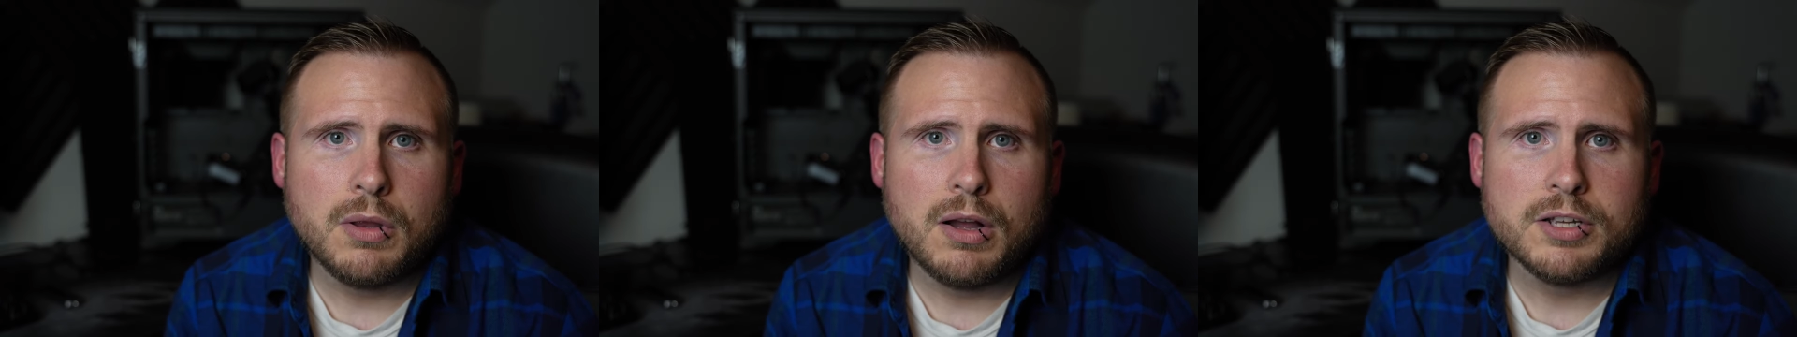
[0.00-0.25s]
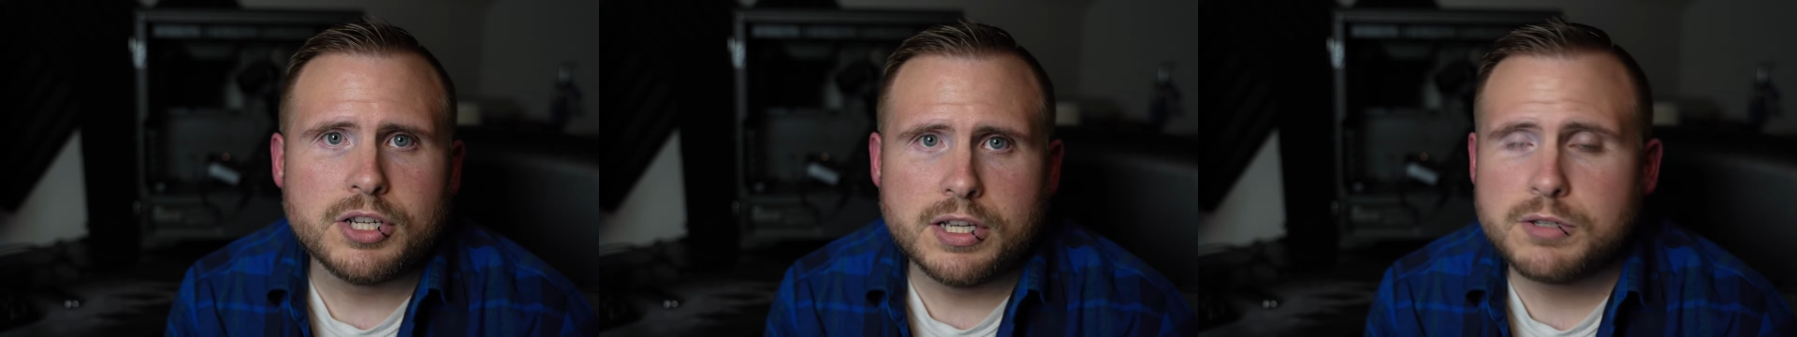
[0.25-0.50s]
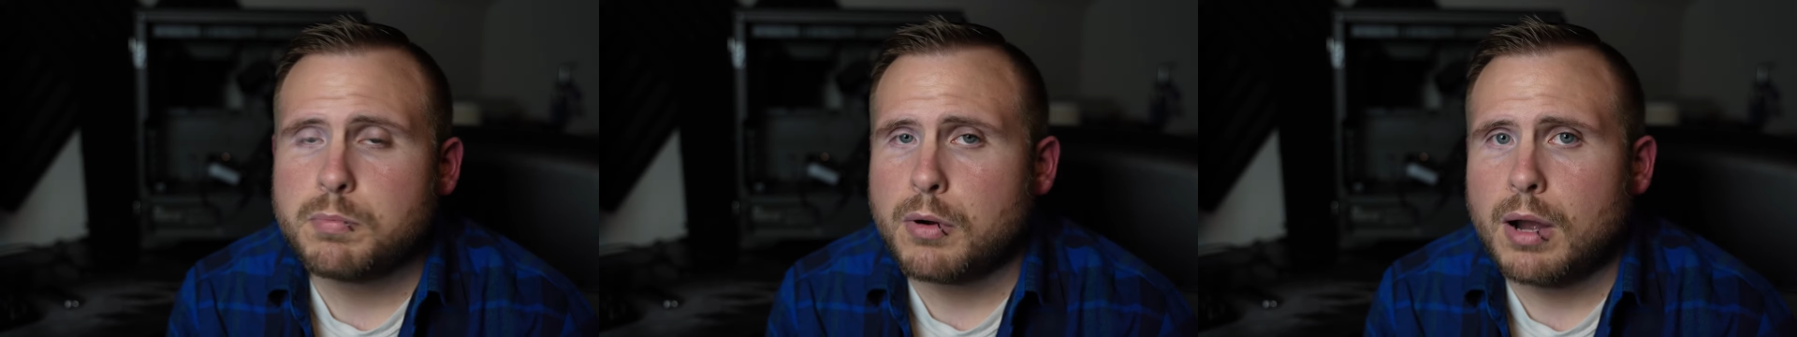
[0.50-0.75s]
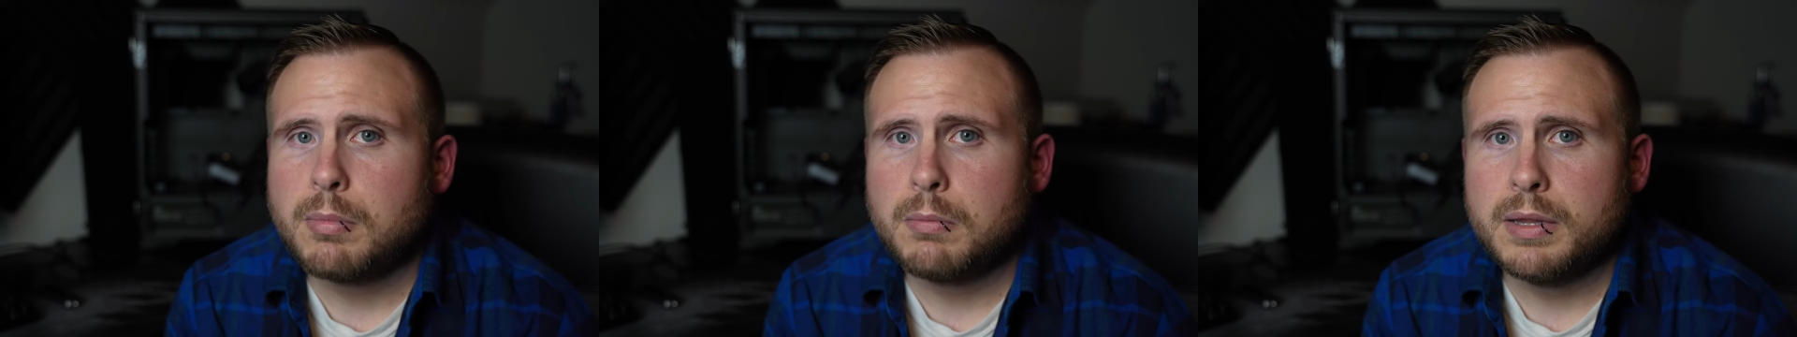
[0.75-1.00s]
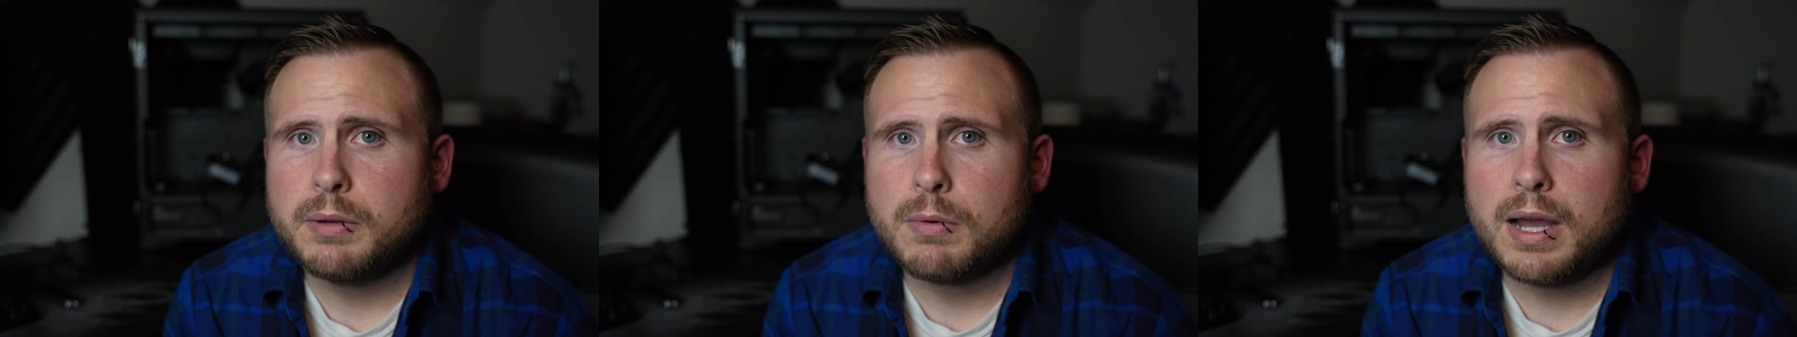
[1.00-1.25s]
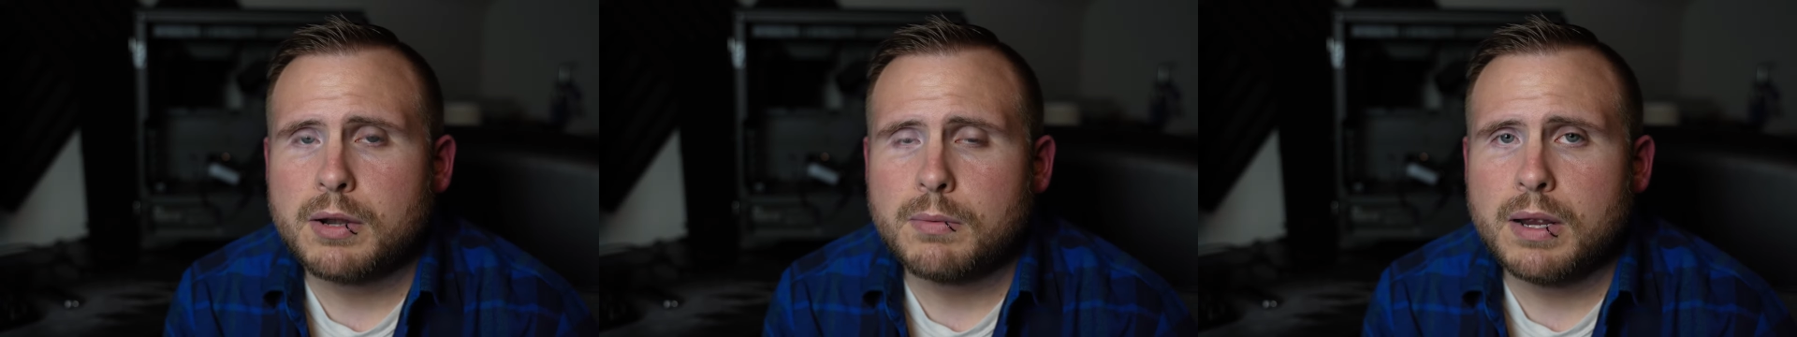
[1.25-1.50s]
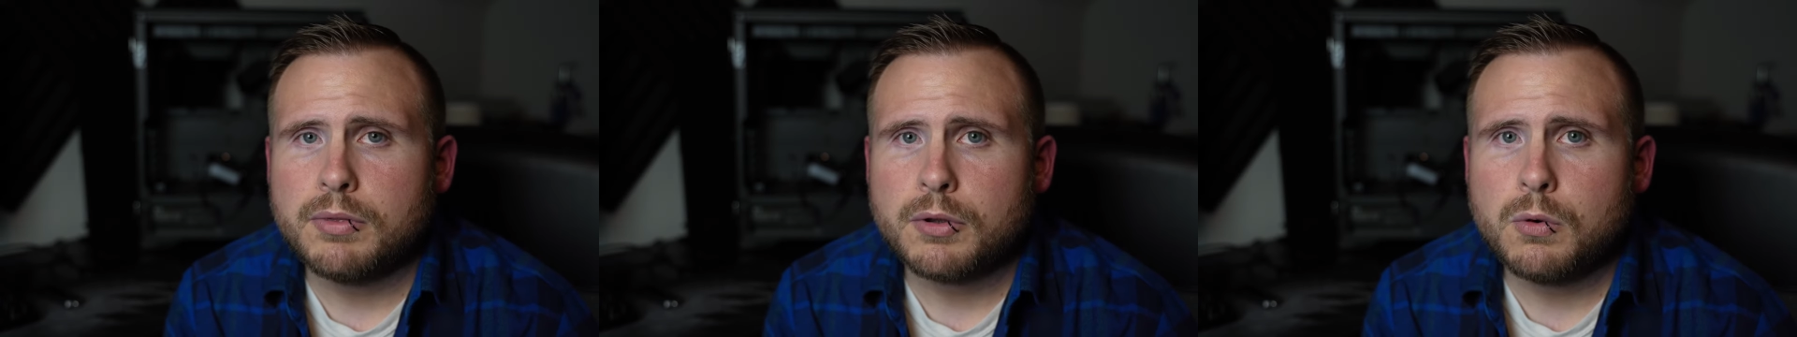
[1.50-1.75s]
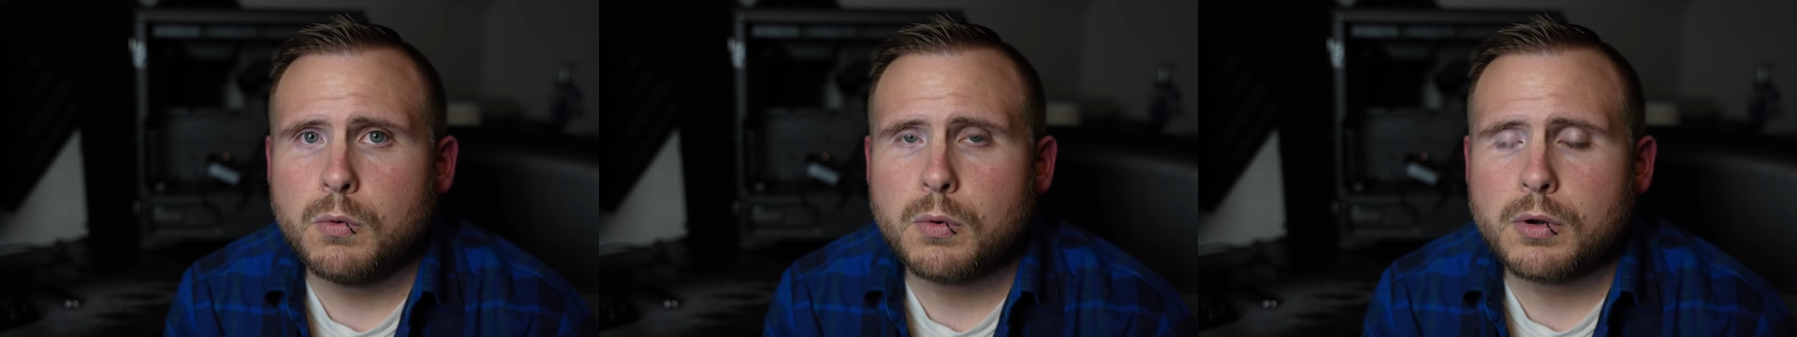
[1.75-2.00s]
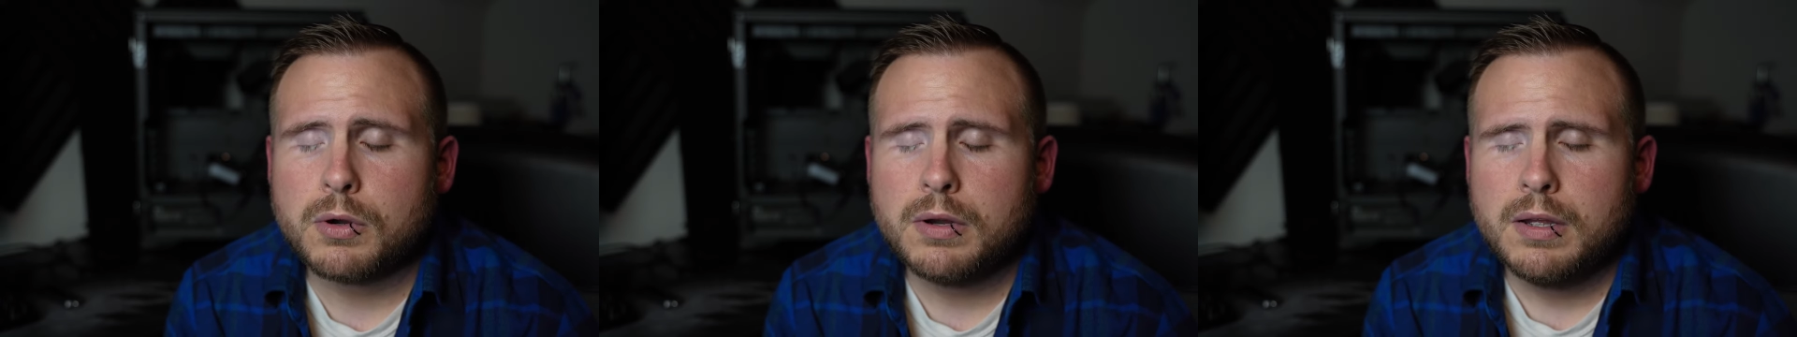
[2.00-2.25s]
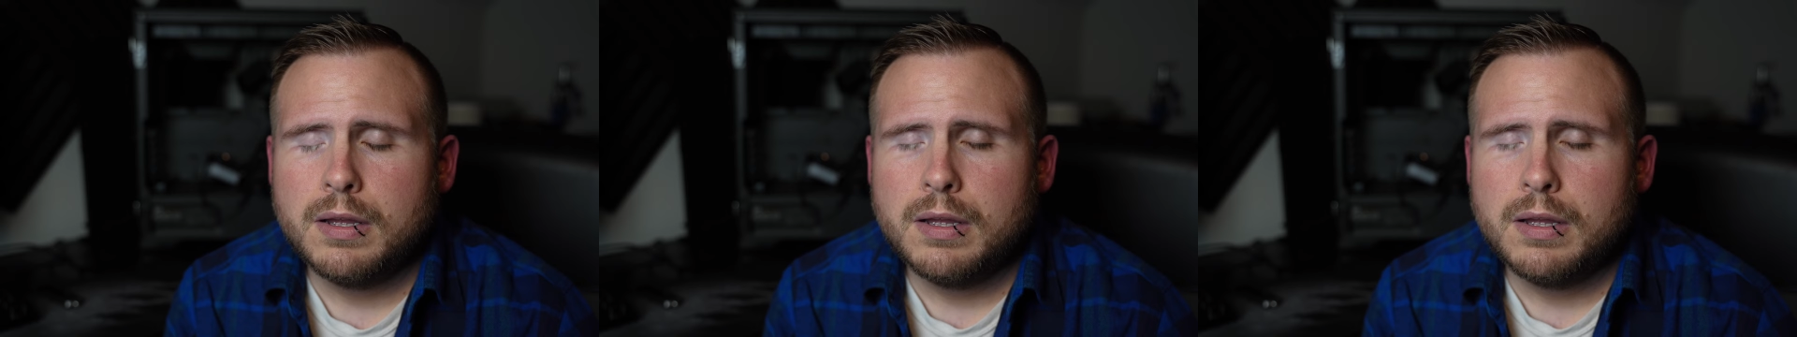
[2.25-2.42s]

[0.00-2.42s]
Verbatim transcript: launch is probably right around the corner,